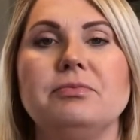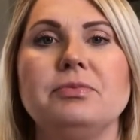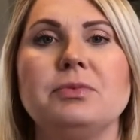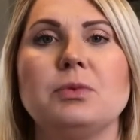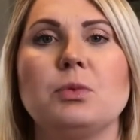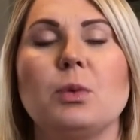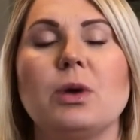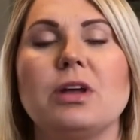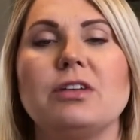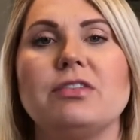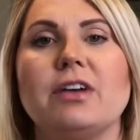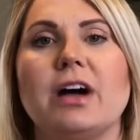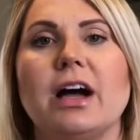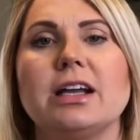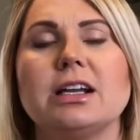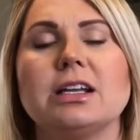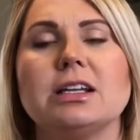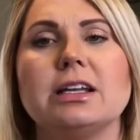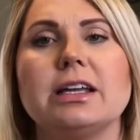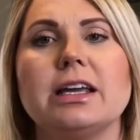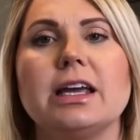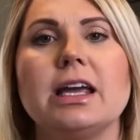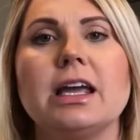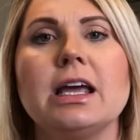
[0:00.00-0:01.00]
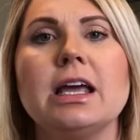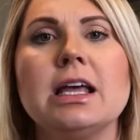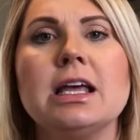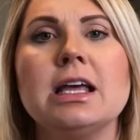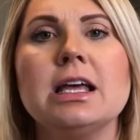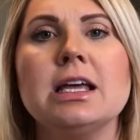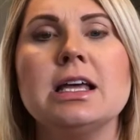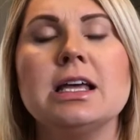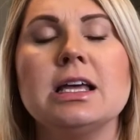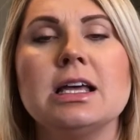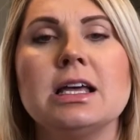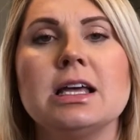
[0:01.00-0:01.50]
we finally,
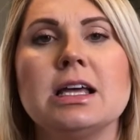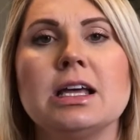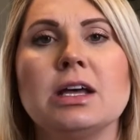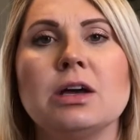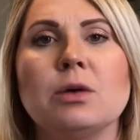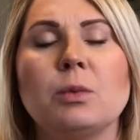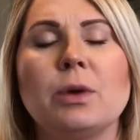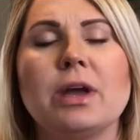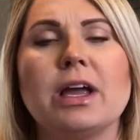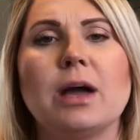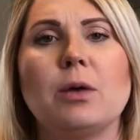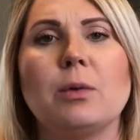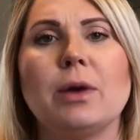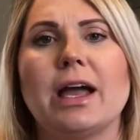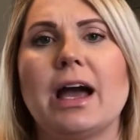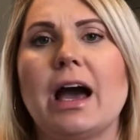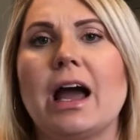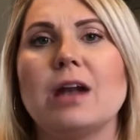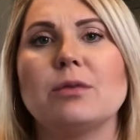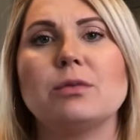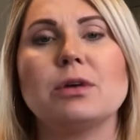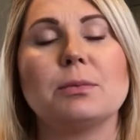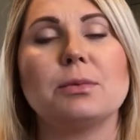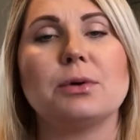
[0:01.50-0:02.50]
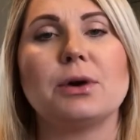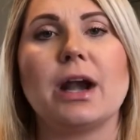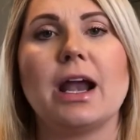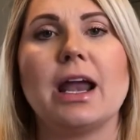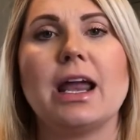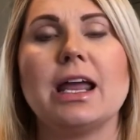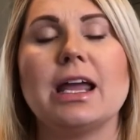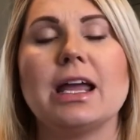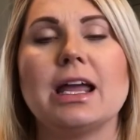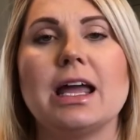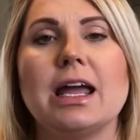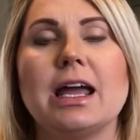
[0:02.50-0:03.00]
we kind of were
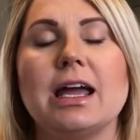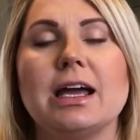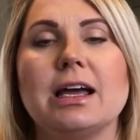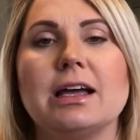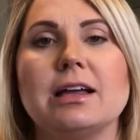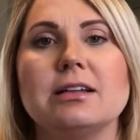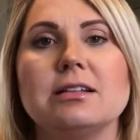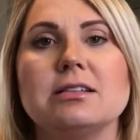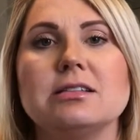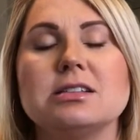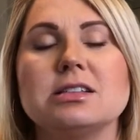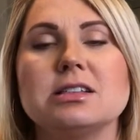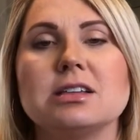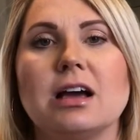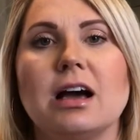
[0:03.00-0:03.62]
praying, and